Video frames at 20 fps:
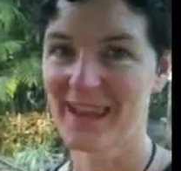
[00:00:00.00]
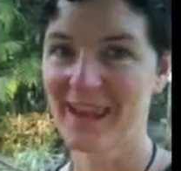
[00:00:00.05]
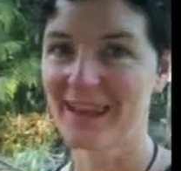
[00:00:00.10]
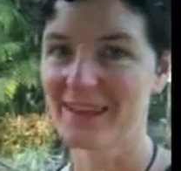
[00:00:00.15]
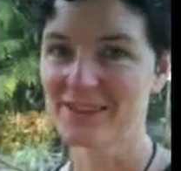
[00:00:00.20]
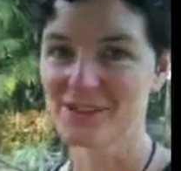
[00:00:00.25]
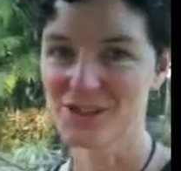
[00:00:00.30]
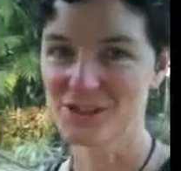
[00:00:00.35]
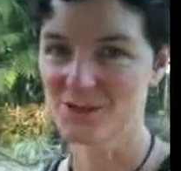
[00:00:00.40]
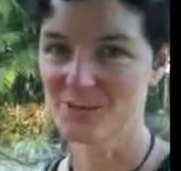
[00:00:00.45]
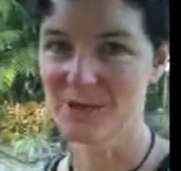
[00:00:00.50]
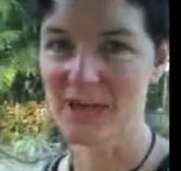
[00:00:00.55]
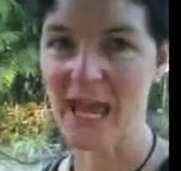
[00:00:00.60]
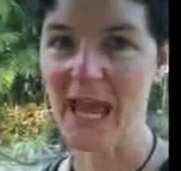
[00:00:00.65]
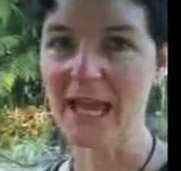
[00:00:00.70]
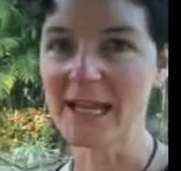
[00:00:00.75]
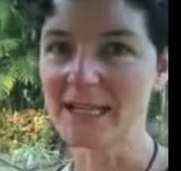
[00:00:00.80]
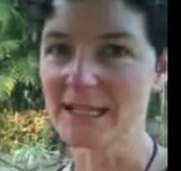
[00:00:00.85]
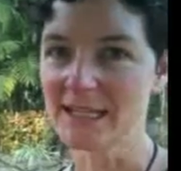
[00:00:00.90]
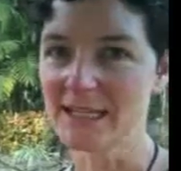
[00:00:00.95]
And this could be
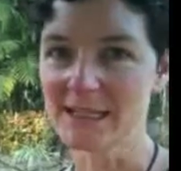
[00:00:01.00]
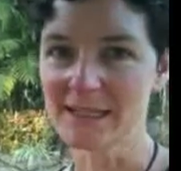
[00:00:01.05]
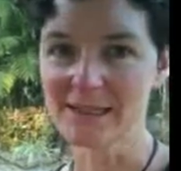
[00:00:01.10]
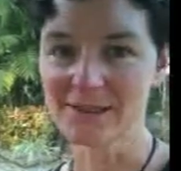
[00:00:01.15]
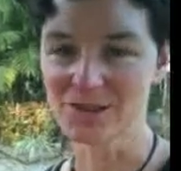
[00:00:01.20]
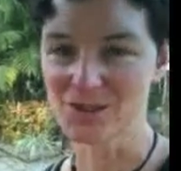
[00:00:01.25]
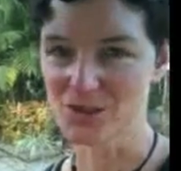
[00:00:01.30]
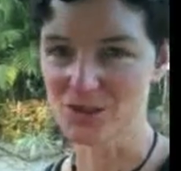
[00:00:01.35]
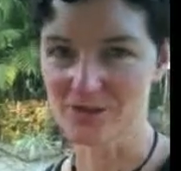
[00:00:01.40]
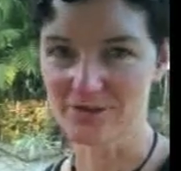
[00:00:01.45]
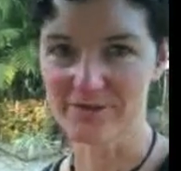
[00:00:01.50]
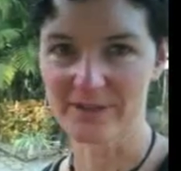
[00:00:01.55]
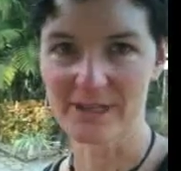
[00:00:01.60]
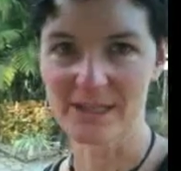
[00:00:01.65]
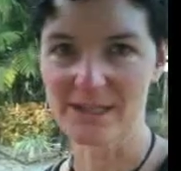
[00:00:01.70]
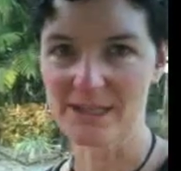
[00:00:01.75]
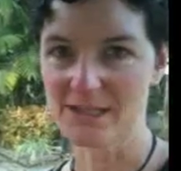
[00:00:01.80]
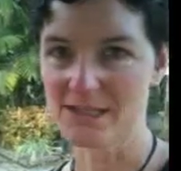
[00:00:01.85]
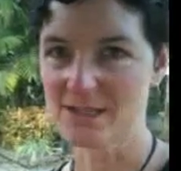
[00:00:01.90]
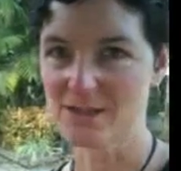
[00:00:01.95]
any
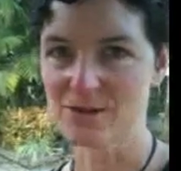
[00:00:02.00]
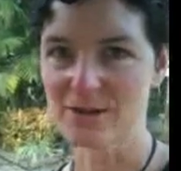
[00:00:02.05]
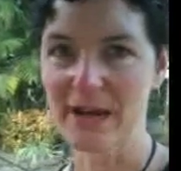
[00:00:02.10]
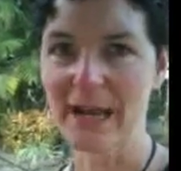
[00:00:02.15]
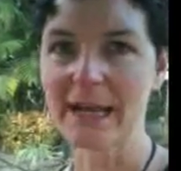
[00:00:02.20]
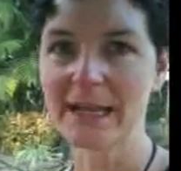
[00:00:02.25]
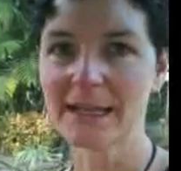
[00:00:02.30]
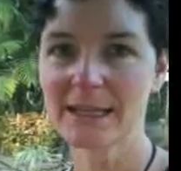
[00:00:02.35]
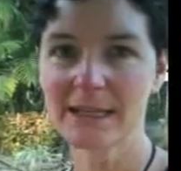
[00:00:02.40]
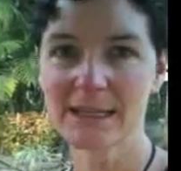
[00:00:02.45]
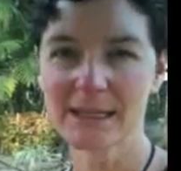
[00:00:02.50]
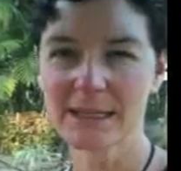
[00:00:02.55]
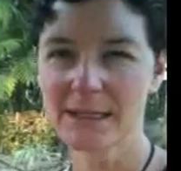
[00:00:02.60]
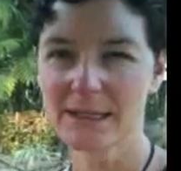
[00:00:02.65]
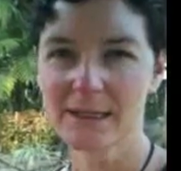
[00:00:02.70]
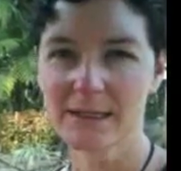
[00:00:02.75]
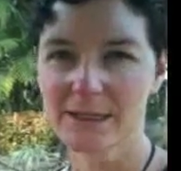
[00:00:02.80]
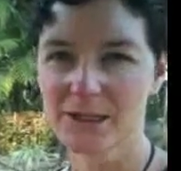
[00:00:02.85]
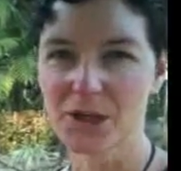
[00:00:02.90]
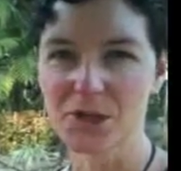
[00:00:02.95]
surface or any
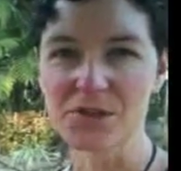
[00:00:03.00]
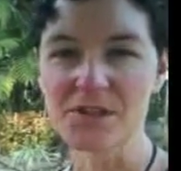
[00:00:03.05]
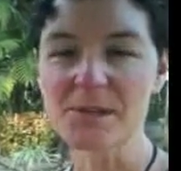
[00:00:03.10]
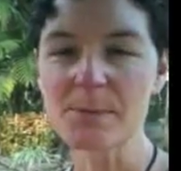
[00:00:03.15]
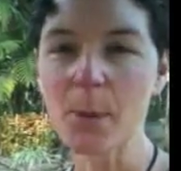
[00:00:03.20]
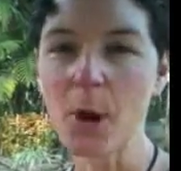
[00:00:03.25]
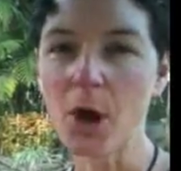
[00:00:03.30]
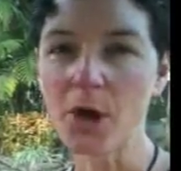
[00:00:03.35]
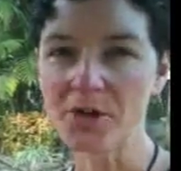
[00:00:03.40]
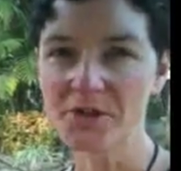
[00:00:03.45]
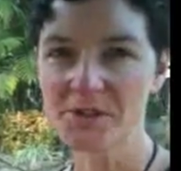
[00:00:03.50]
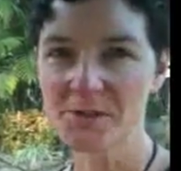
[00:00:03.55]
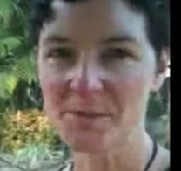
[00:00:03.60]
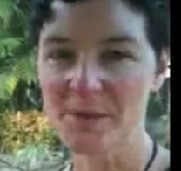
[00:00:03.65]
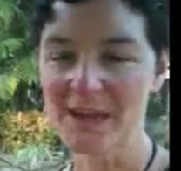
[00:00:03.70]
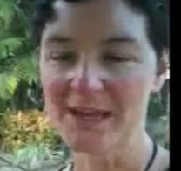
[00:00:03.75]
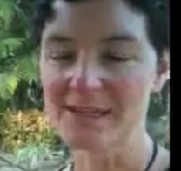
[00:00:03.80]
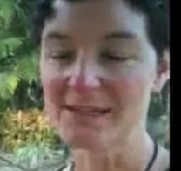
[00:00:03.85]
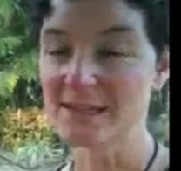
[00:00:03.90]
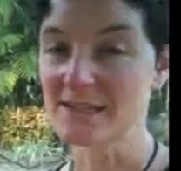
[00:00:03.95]
small
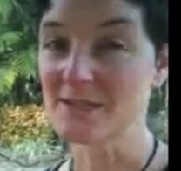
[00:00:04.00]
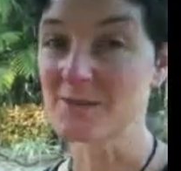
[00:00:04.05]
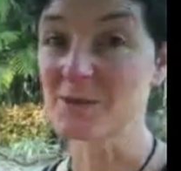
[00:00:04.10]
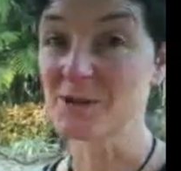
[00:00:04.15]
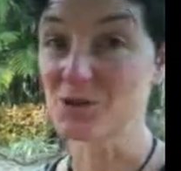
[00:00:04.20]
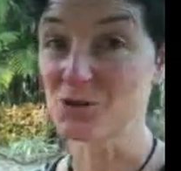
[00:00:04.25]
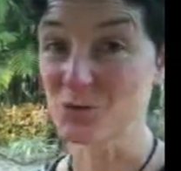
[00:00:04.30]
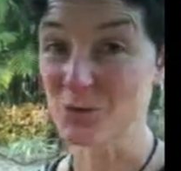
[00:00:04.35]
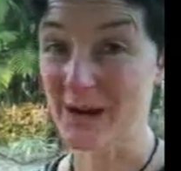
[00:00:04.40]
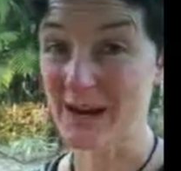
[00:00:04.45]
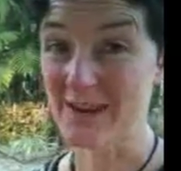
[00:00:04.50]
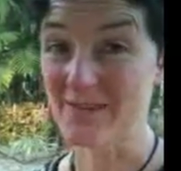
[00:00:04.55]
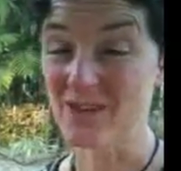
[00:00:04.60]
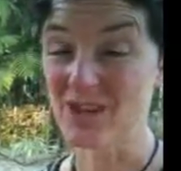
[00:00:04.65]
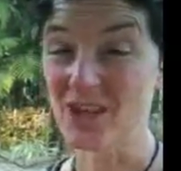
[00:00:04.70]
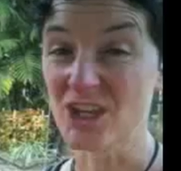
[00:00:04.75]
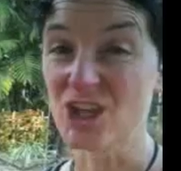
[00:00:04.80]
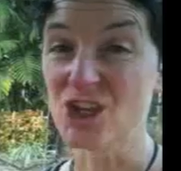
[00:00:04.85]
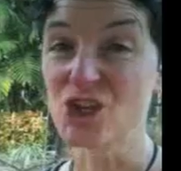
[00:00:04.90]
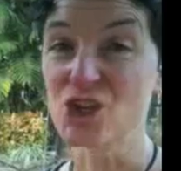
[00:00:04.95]
space that's been
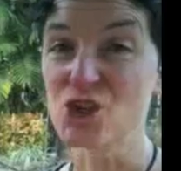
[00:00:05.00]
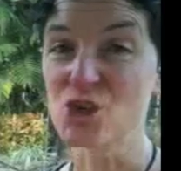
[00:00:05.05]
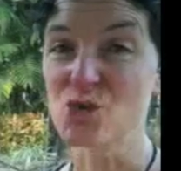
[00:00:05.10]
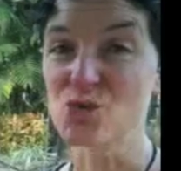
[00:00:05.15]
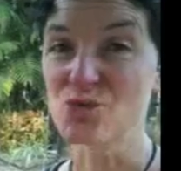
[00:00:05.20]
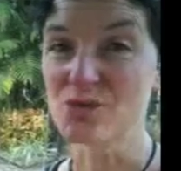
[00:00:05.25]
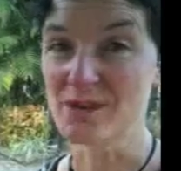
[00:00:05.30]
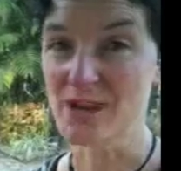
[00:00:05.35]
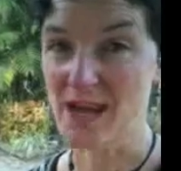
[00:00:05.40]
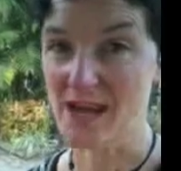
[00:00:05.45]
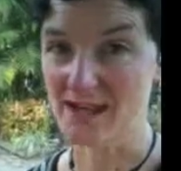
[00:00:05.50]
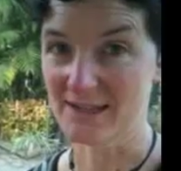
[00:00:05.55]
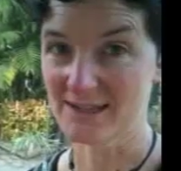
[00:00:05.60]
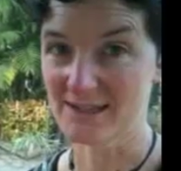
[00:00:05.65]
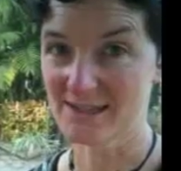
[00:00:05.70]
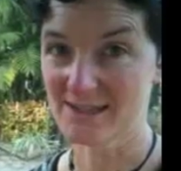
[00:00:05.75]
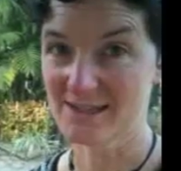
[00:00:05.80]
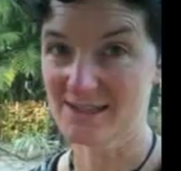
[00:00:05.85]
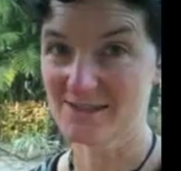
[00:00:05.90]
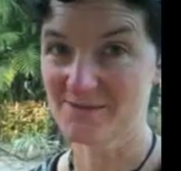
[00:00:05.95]
driving you
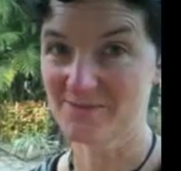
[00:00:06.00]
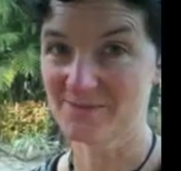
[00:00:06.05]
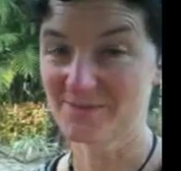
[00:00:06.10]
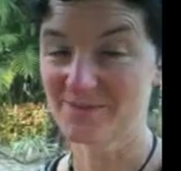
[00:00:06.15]
nuts.